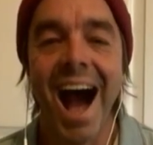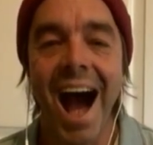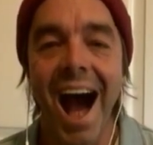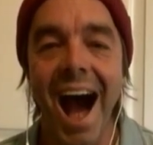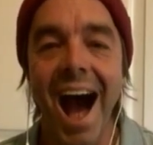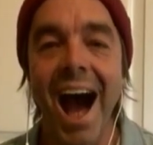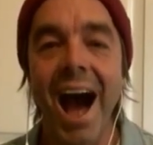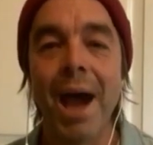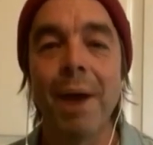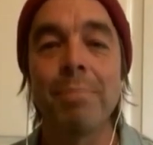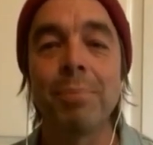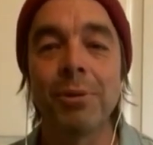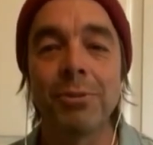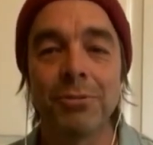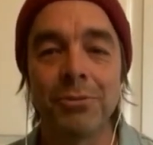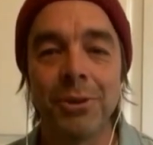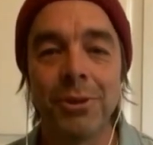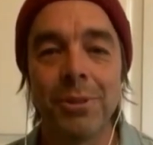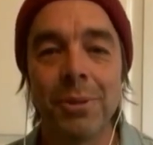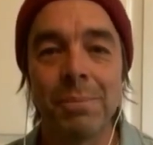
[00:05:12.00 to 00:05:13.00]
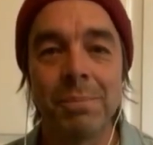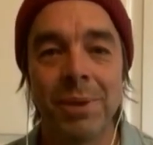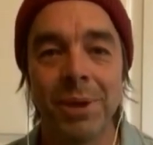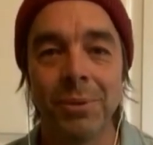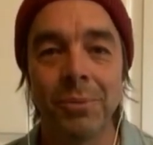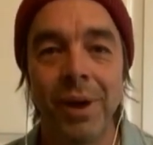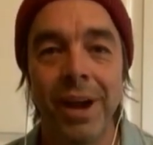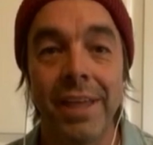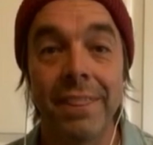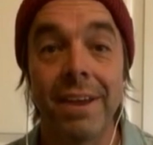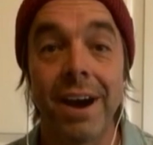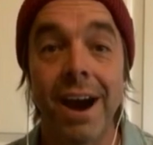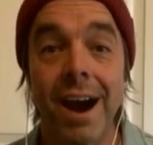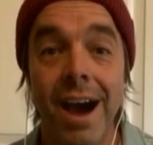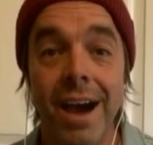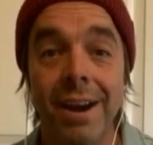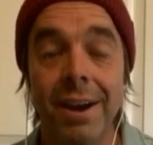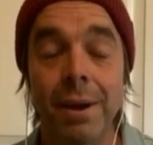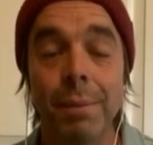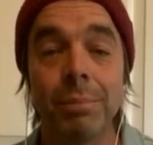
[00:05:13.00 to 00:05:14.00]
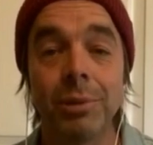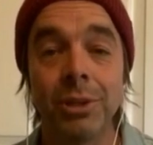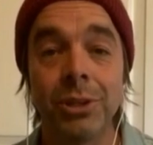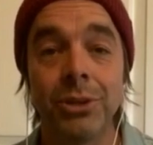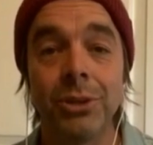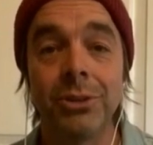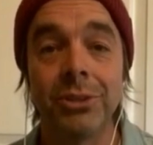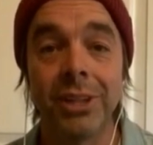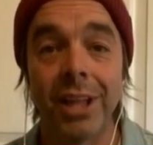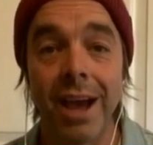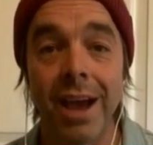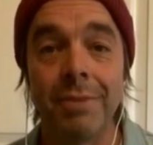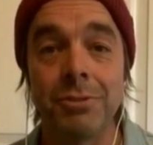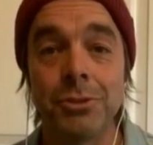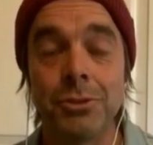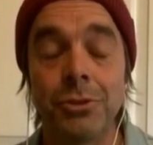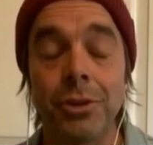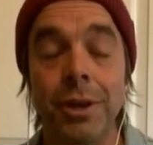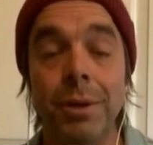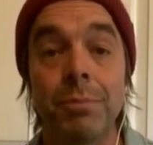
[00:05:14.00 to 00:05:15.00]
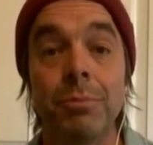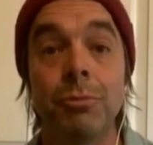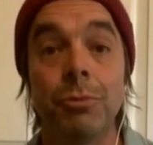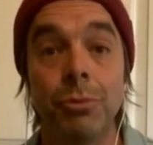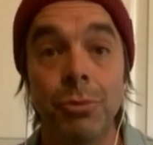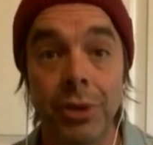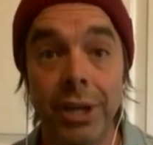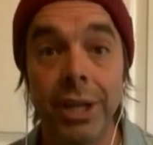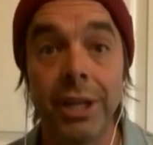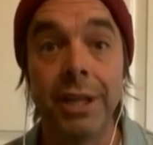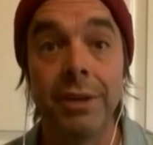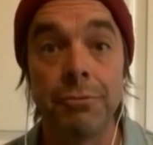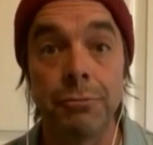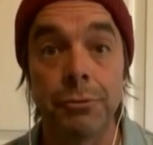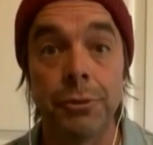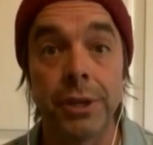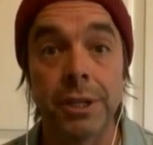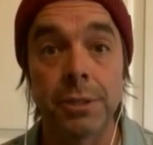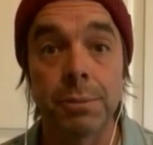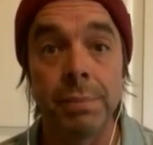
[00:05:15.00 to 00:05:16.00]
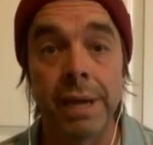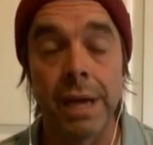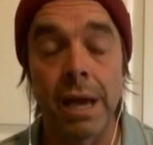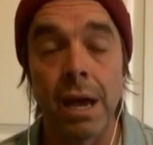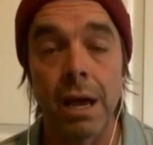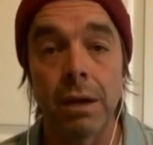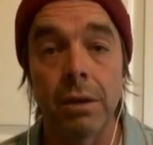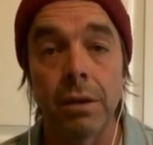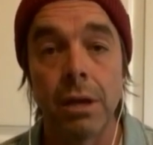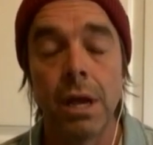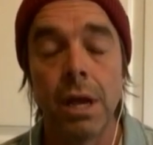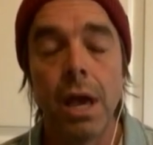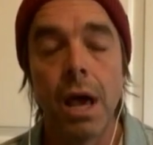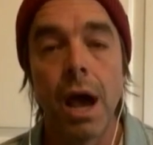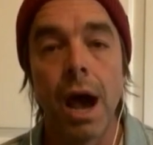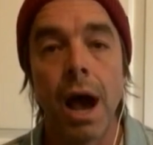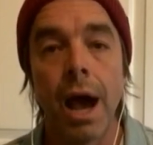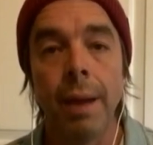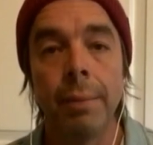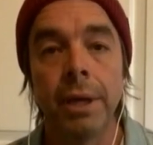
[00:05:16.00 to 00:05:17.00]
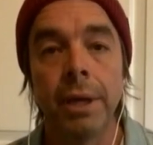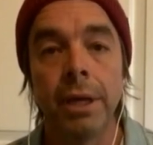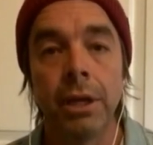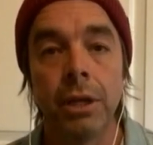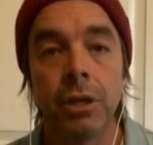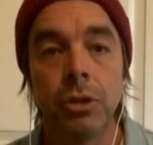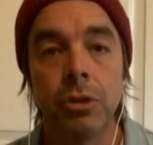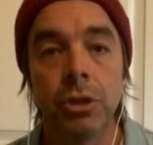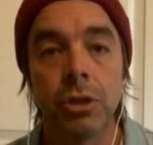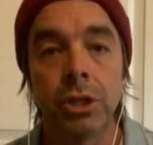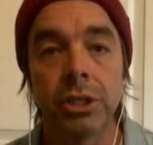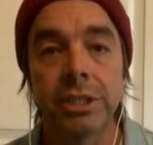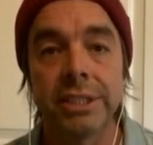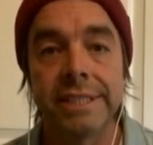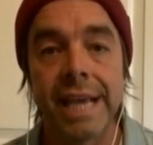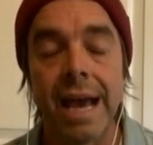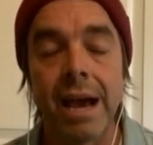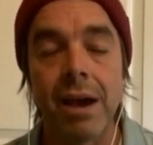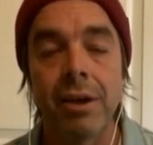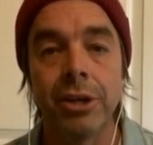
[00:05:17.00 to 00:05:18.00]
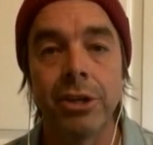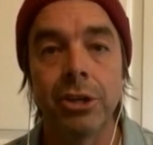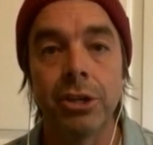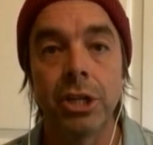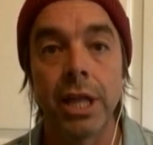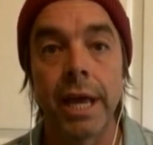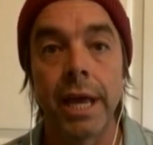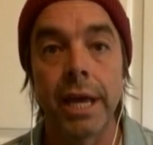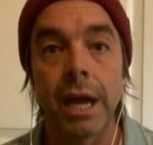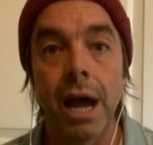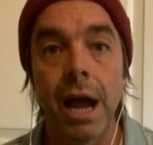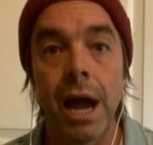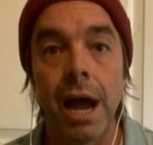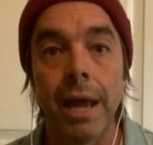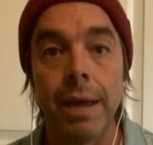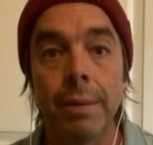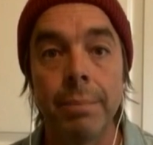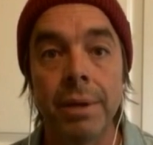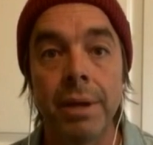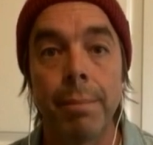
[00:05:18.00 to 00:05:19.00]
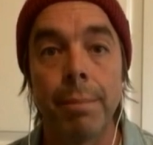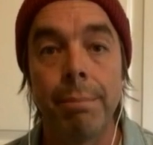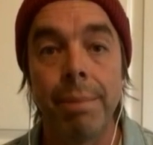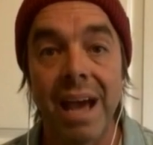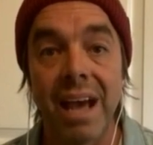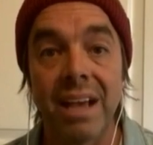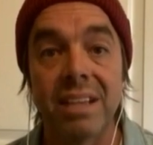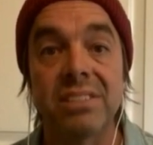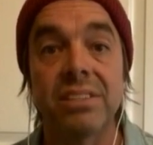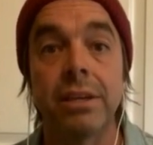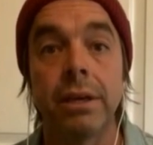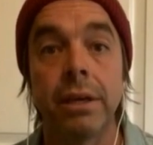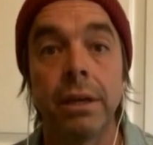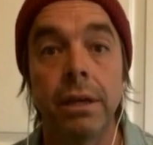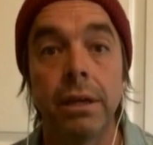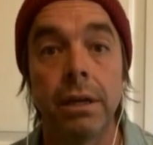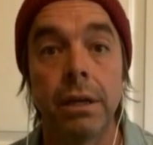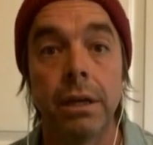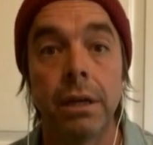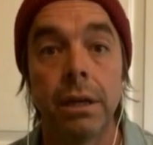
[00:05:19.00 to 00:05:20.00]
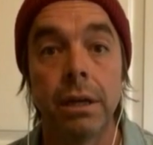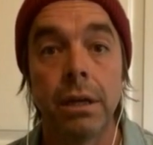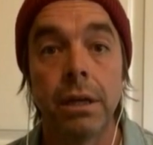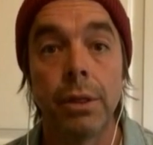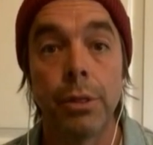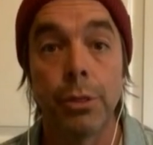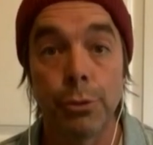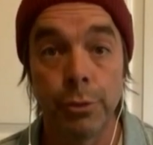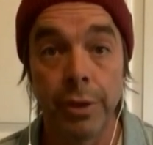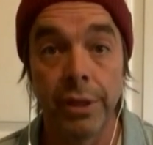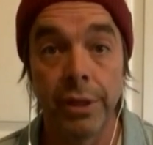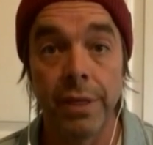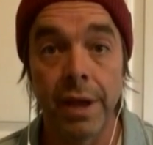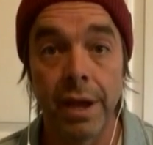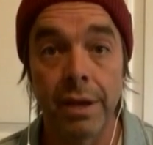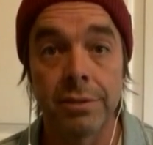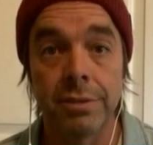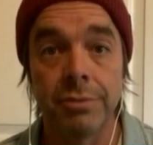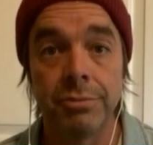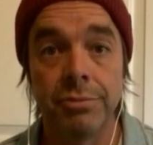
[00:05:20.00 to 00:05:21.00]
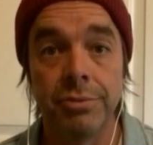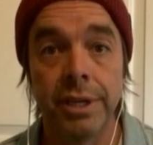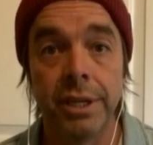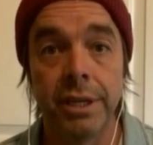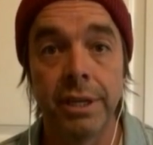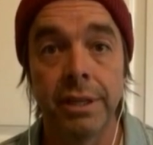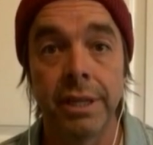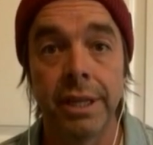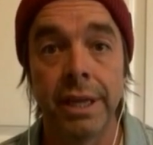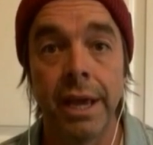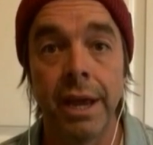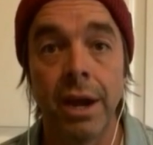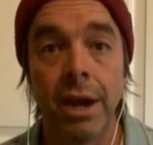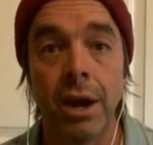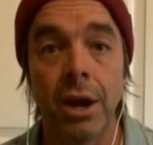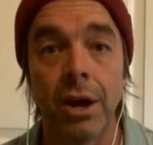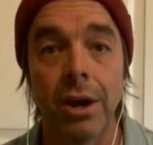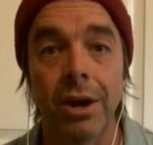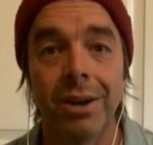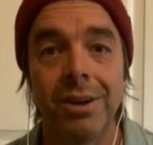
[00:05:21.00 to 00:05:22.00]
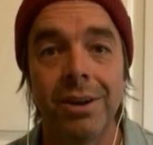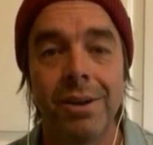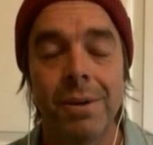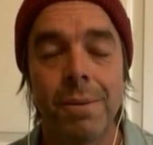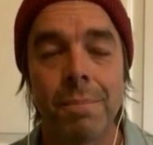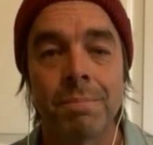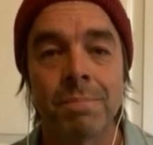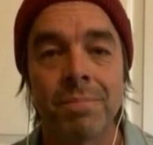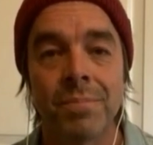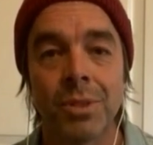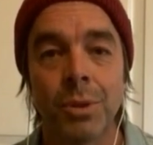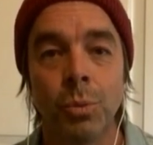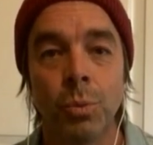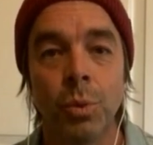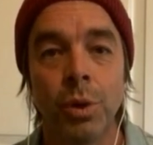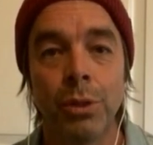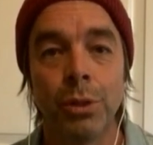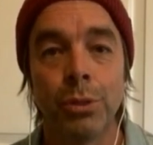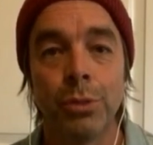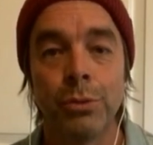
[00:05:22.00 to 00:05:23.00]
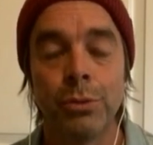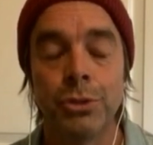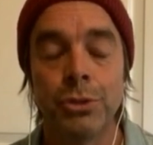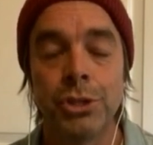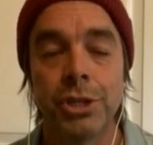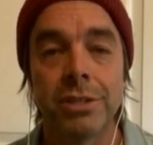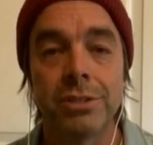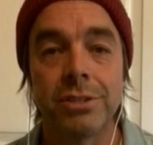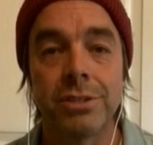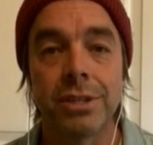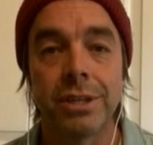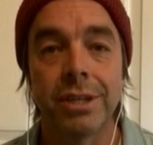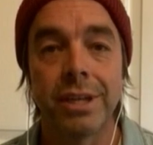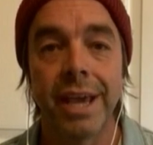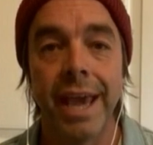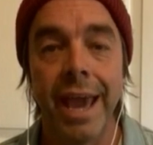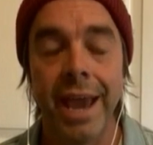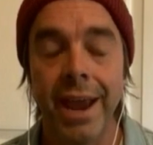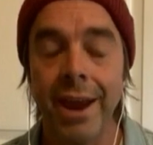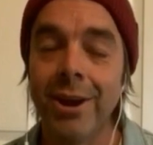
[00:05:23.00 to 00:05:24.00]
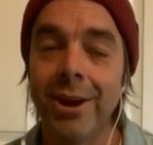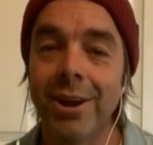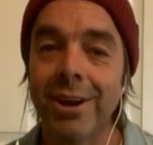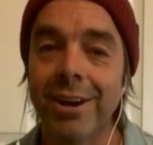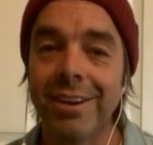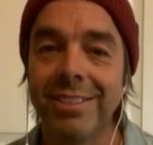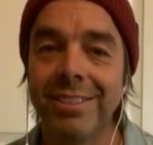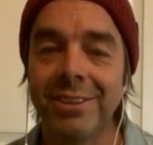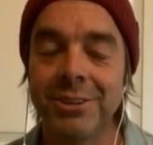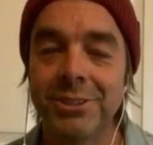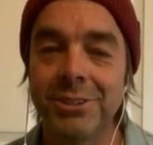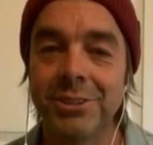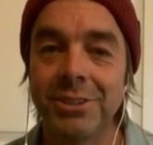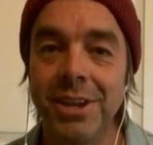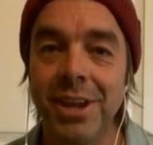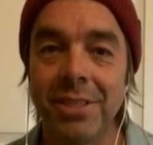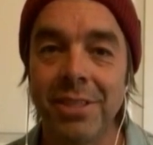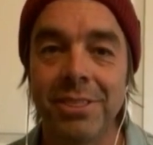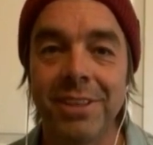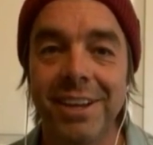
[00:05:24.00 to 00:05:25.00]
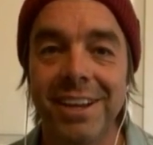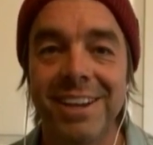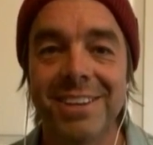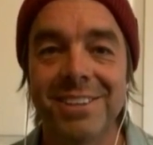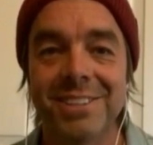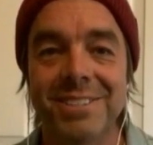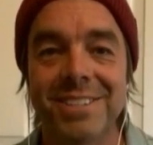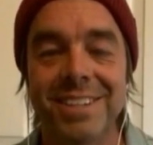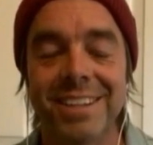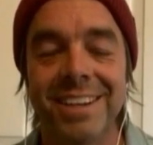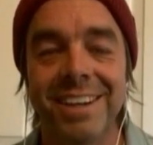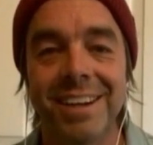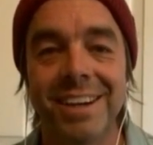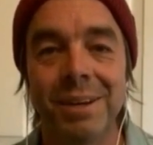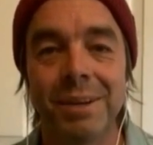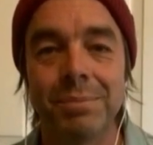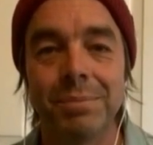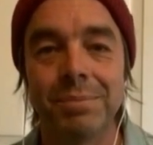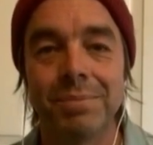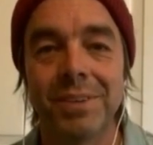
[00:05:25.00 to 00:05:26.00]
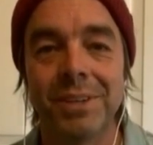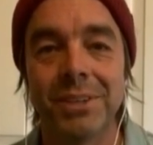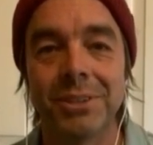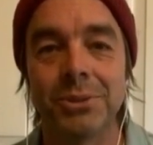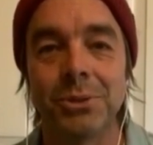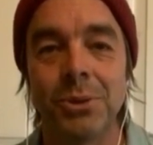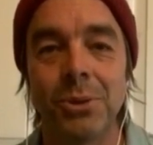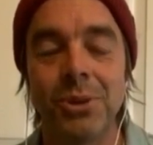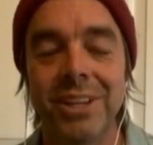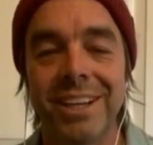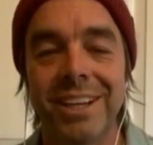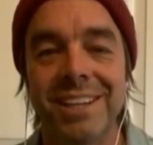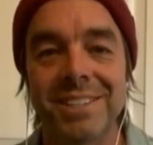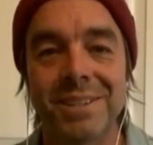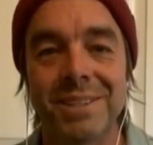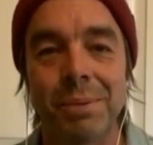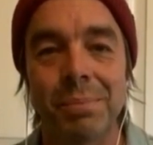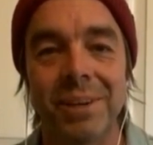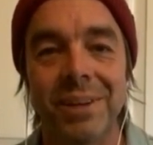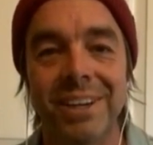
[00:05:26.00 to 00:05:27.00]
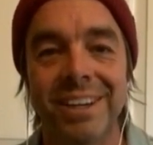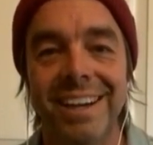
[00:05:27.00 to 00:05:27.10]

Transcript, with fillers: I prefer the midway. The hot air balloon live stream really freaked me out. I mean, you look down and you're like, I'm in a basket 3,000 feet in the air with just air. There's nothing else uh, controlling us. And you're here.